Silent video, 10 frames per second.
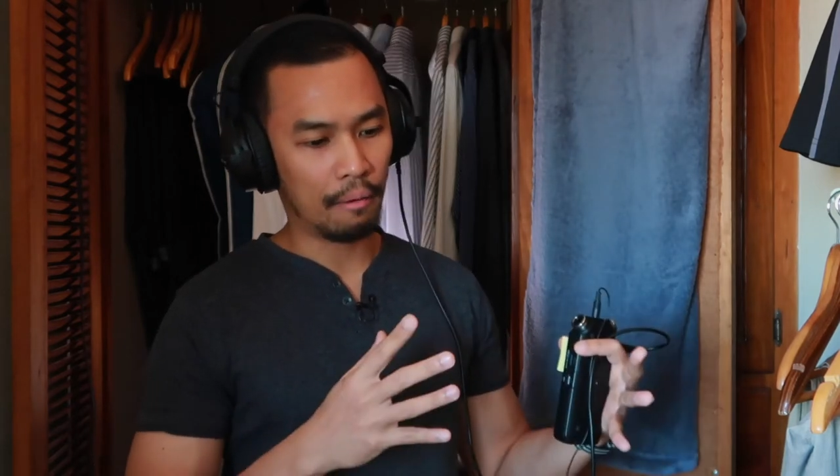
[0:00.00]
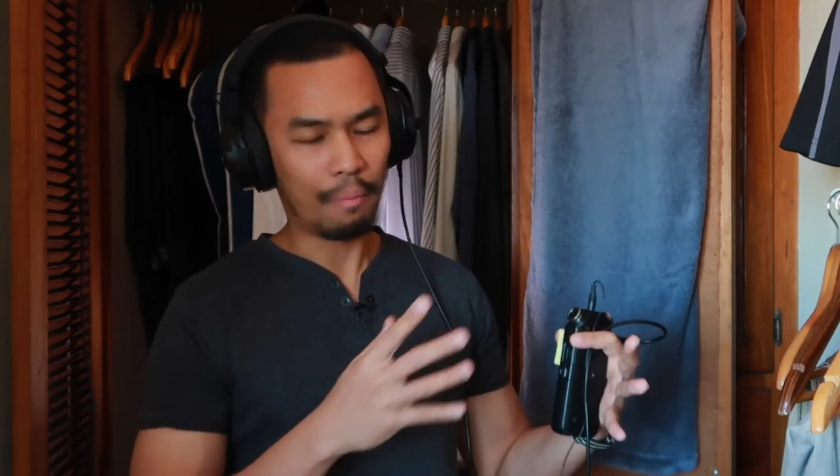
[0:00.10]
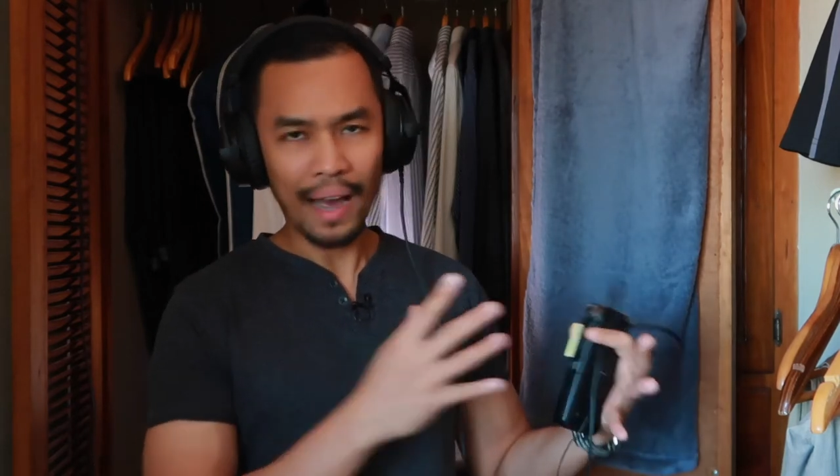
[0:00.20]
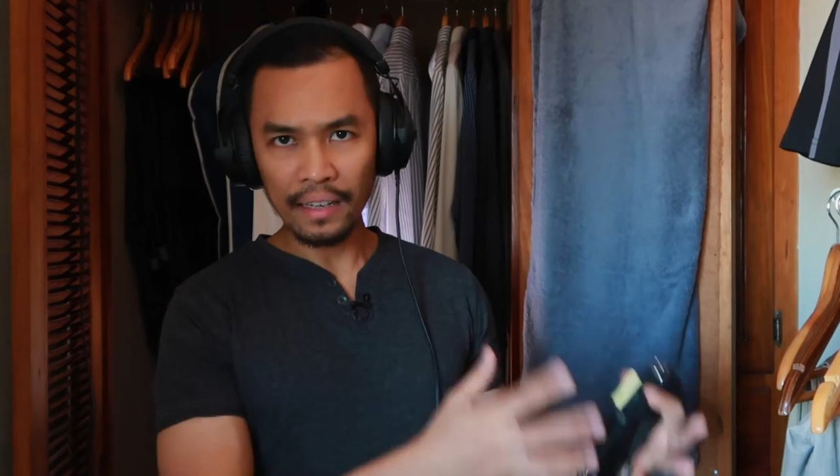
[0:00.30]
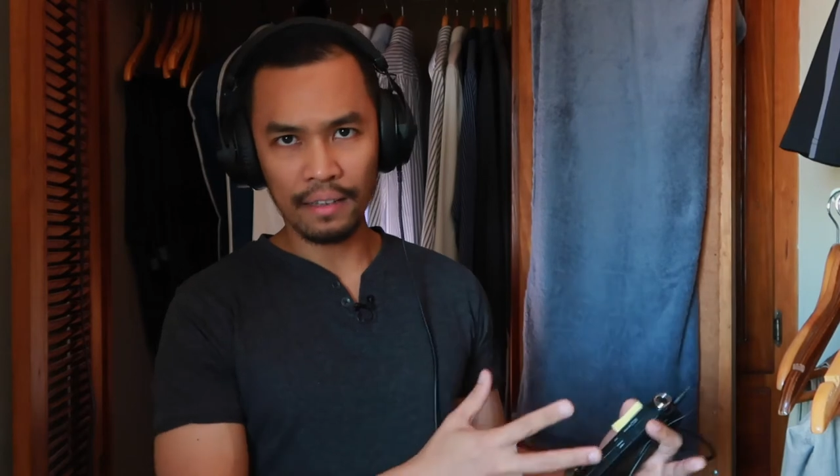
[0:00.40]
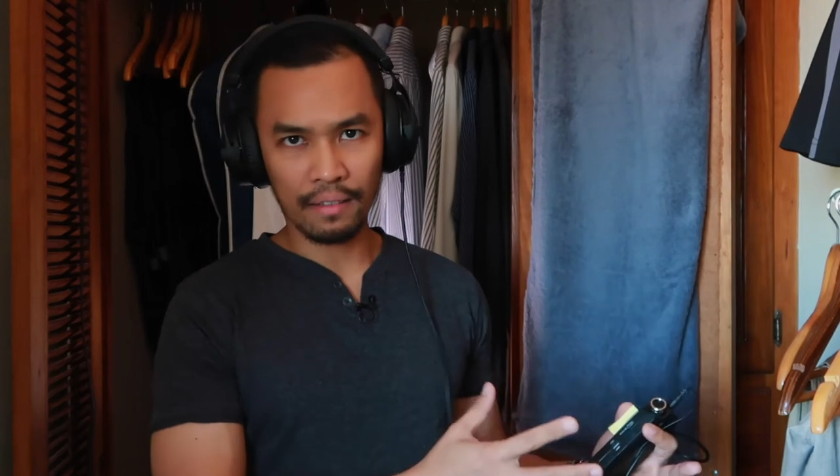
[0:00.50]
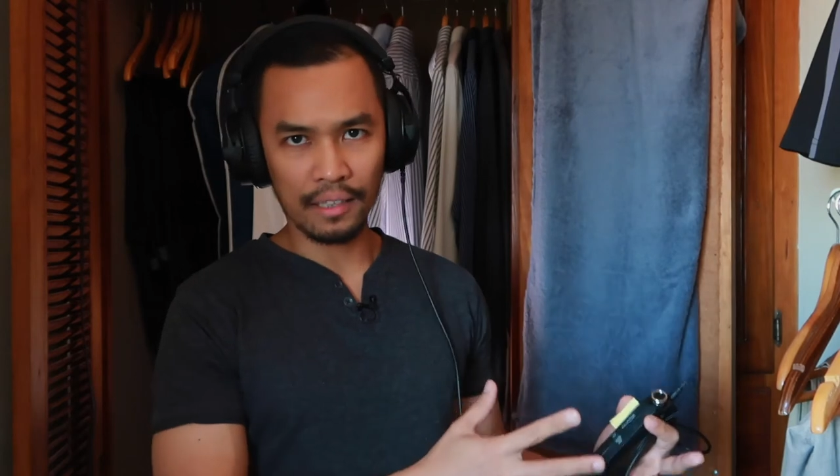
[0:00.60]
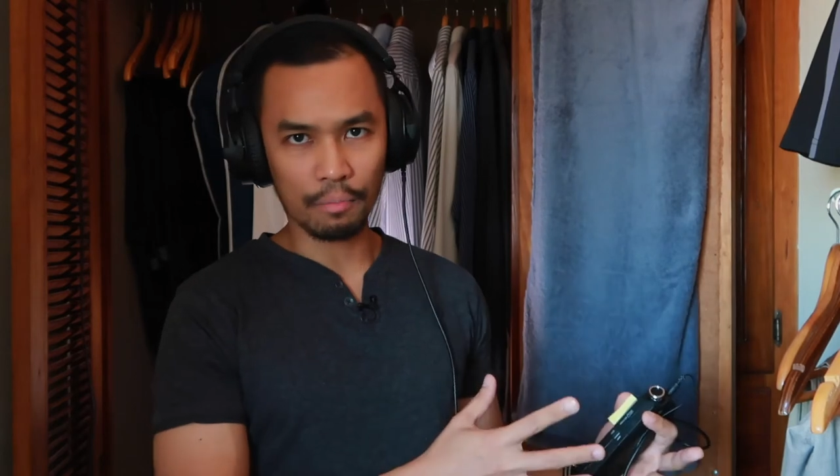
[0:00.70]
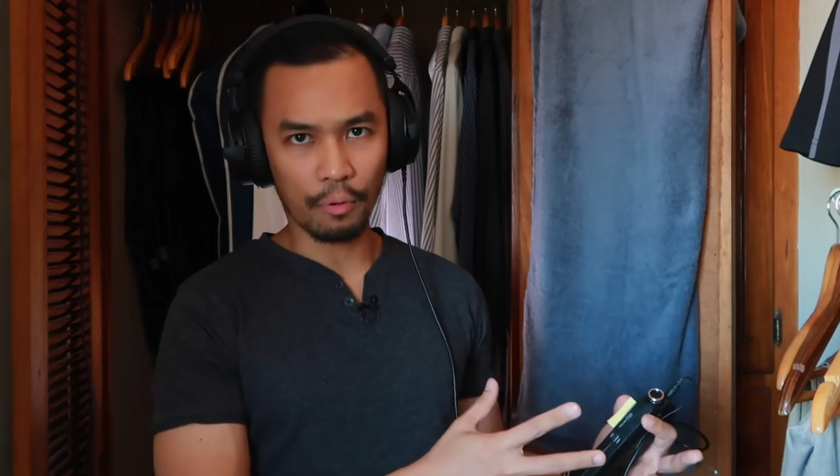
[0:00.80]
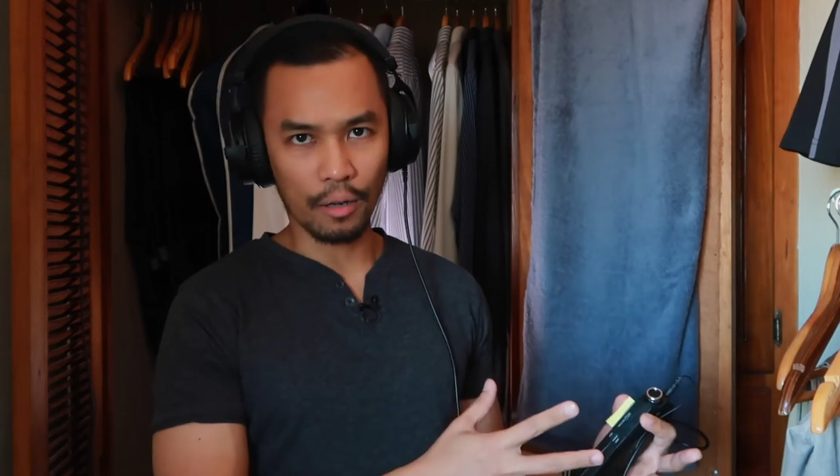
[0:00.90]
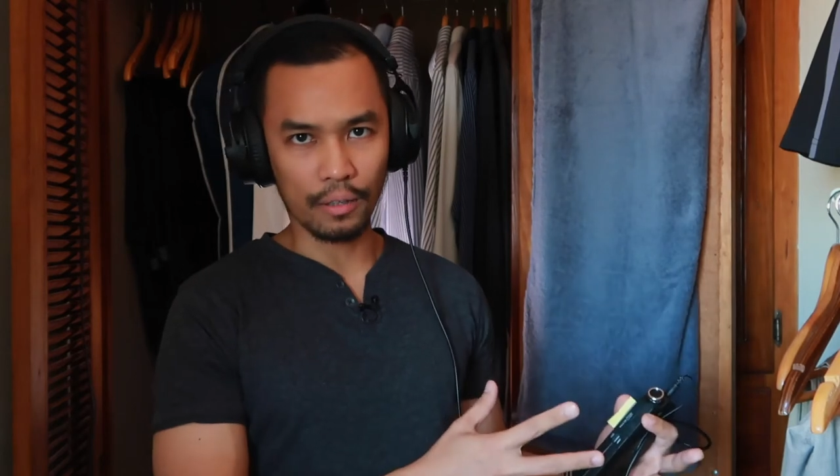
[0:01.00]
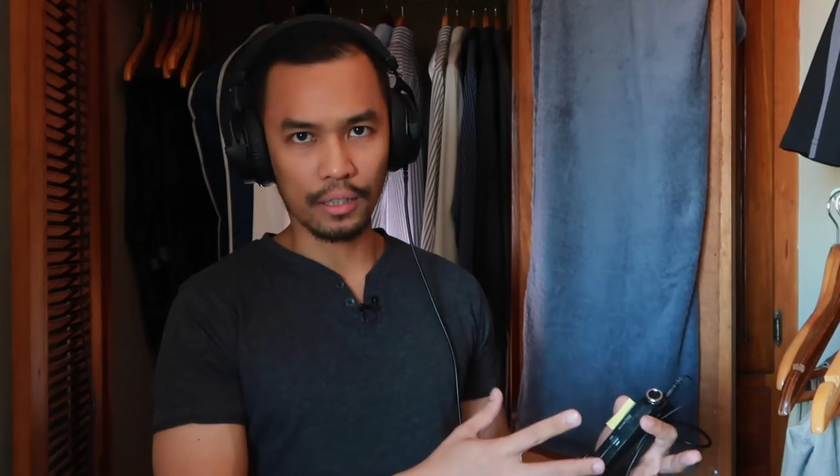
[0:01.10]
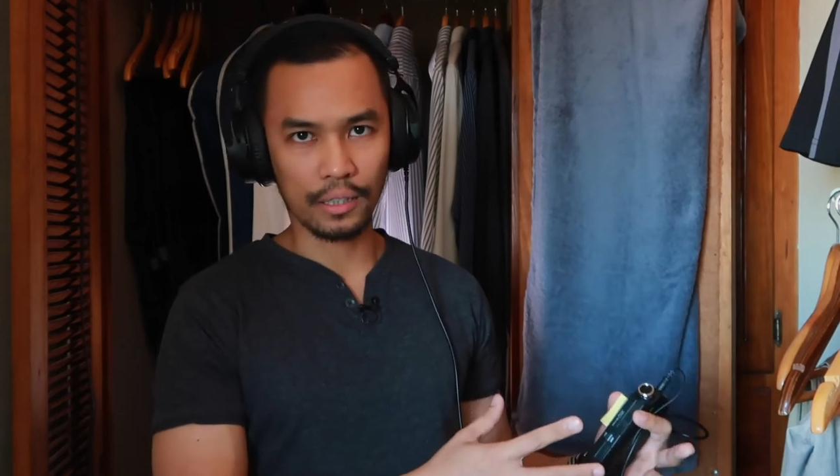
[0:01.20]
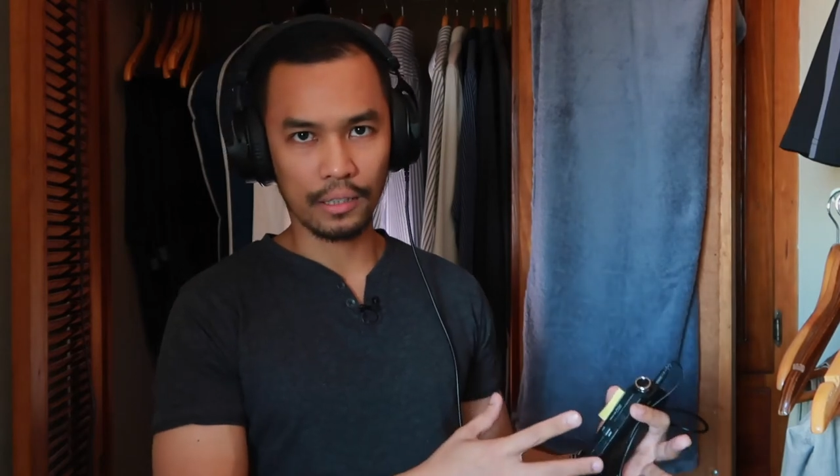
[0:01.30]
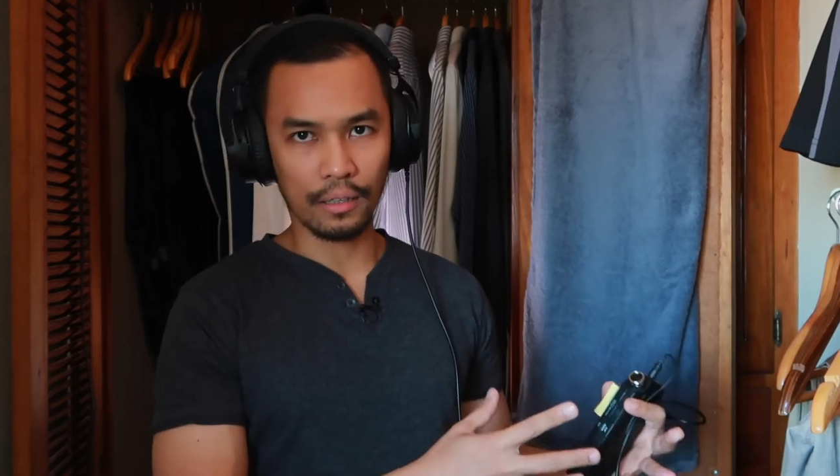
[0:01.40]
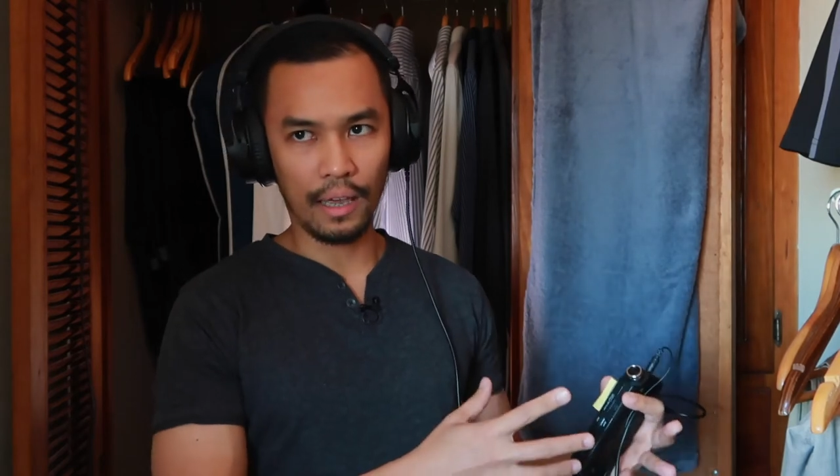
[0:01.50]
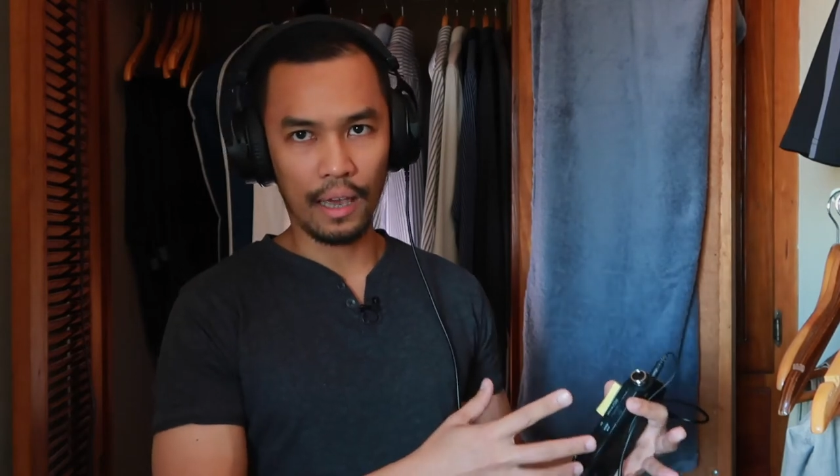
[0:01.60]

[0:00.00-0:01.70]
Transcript: buying these products